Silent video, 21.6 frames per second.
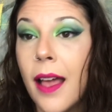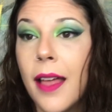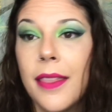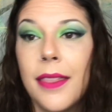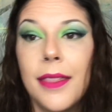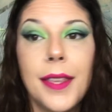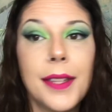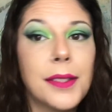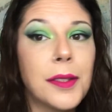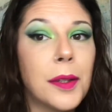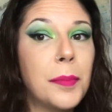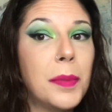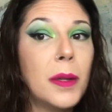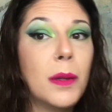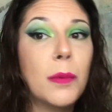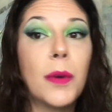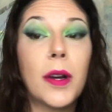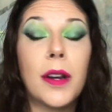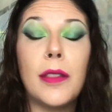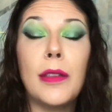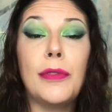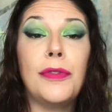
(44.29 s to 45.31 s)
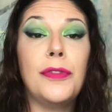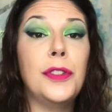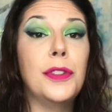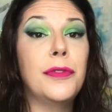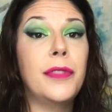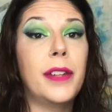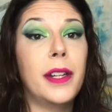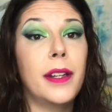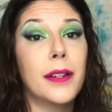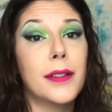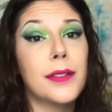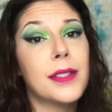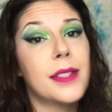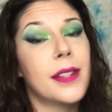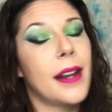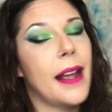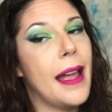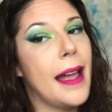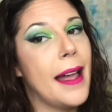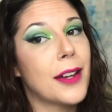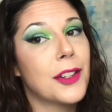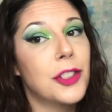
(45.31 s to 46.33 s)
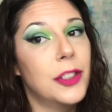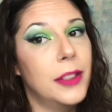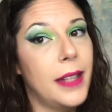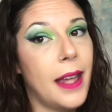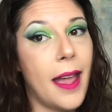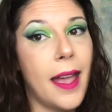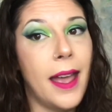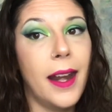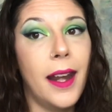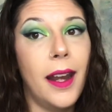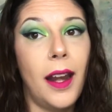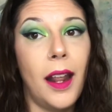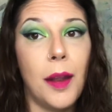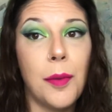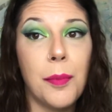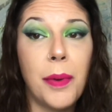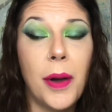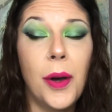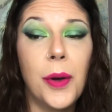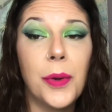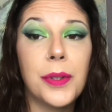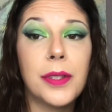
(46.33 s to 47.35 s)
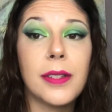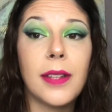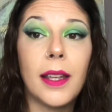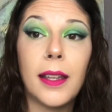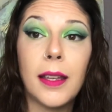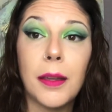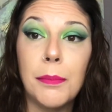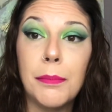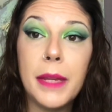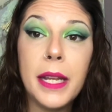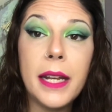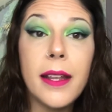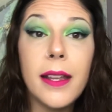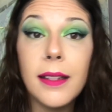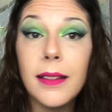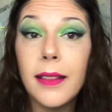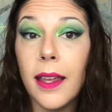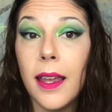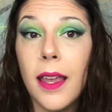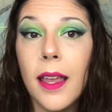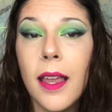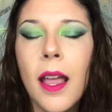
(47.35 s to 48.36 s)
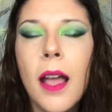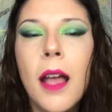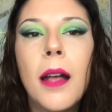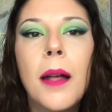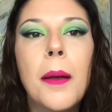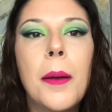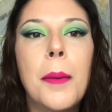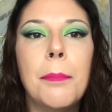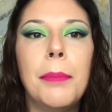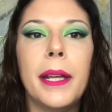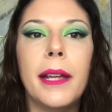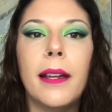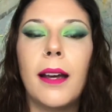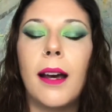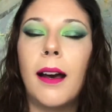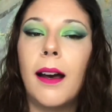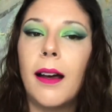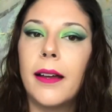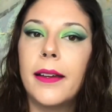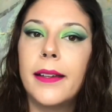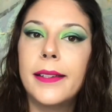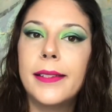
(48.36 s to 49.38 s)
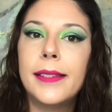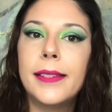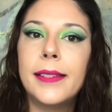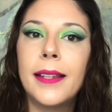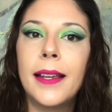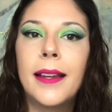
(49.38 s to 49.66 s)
this will be one of the few videos that I actually edit and post like immediately because